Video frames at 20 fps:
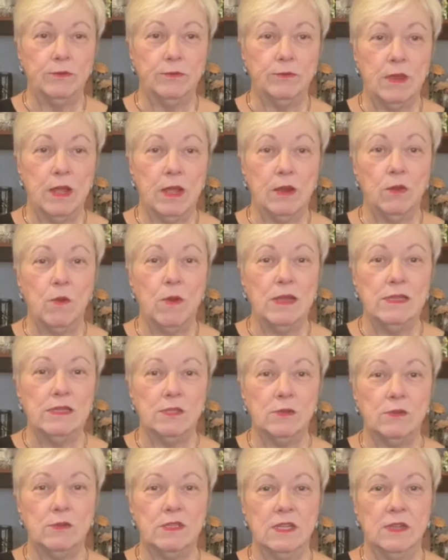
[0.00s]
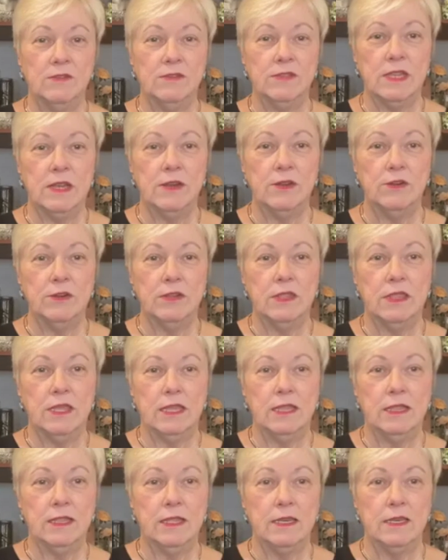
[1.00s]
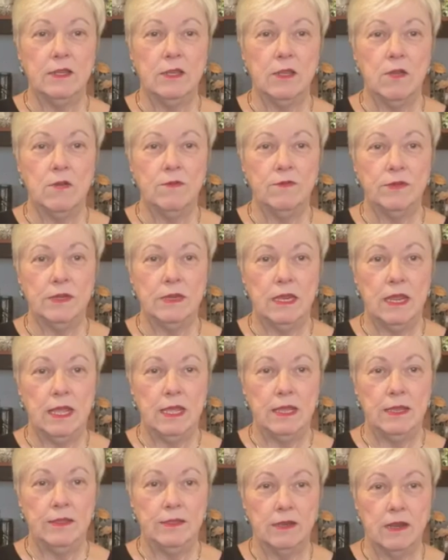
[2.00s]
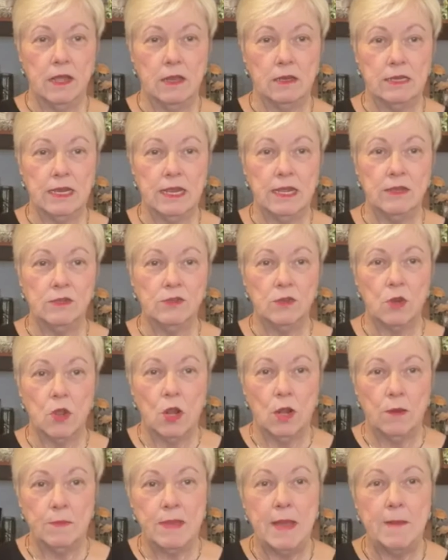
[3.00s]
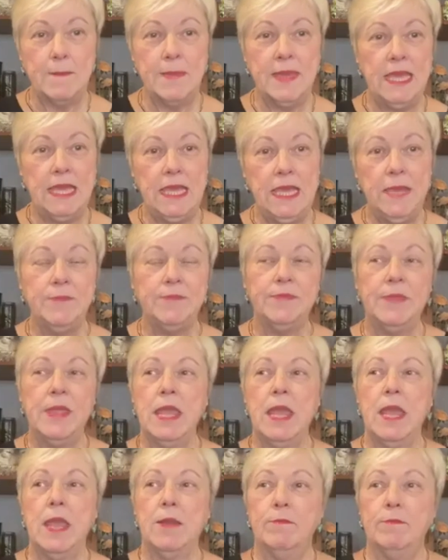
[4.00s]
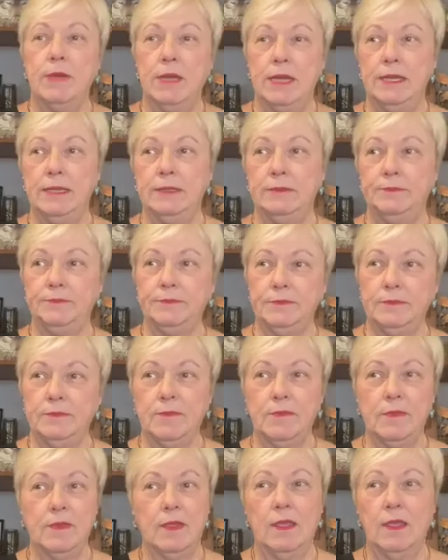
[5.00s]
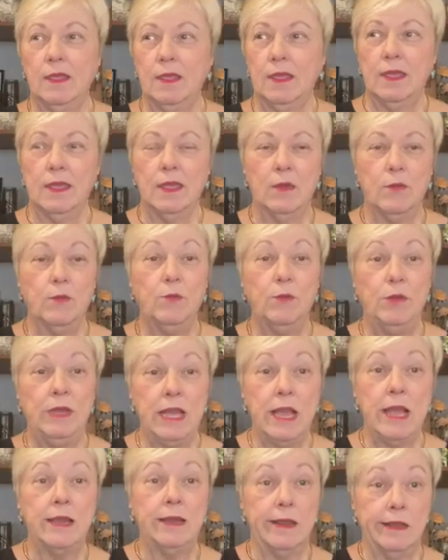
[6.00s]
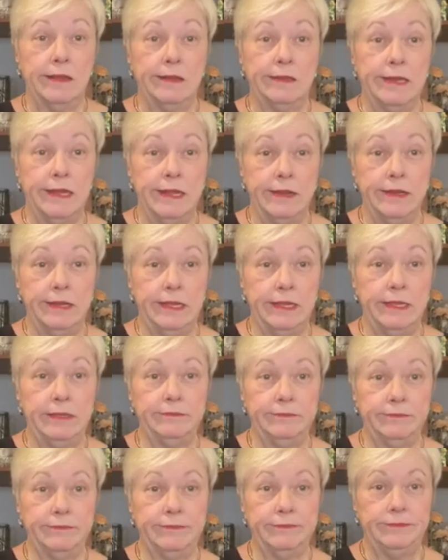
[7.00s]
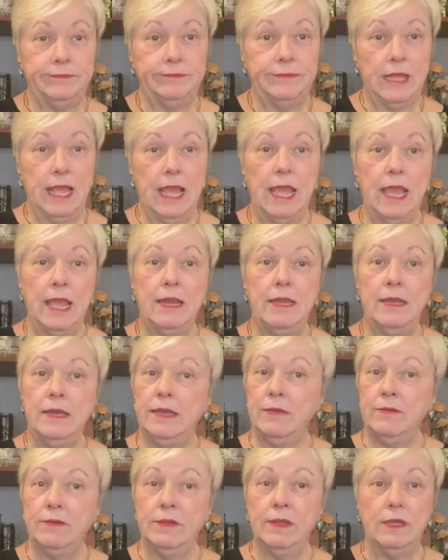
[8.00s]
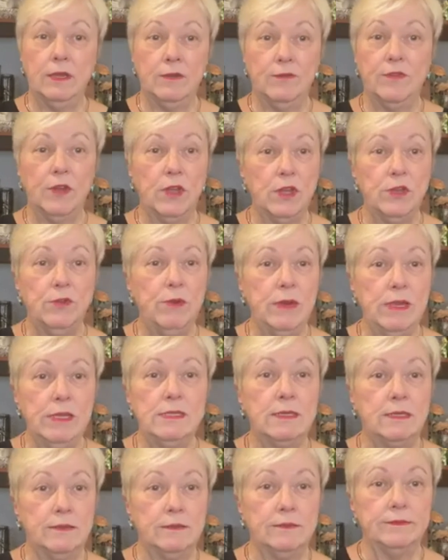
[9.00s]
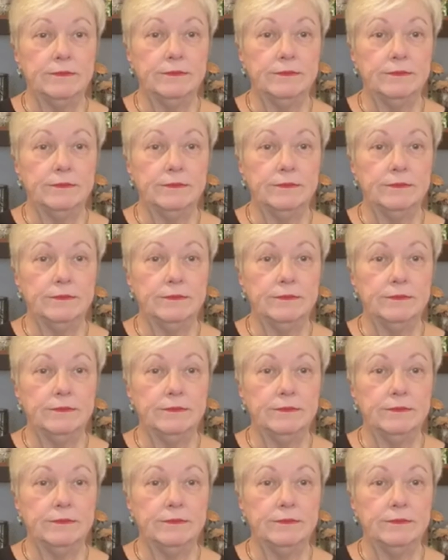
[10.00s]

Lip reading: Not quite so self-centered to think that COVID and the lockdowns are all about me, but we got locked down again, and for good reason.